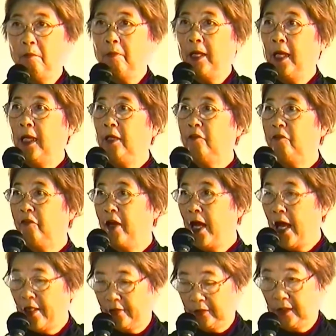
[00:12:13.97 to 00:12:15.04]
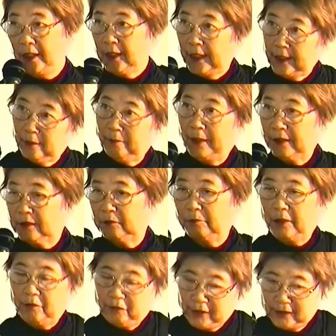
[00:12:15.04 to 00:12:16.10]
My father, getting back to
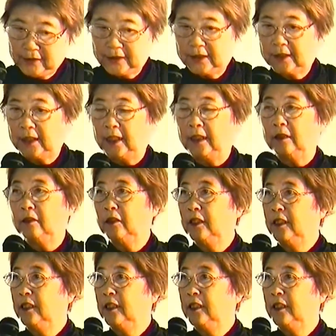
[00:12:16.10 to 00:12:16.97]
my father's side,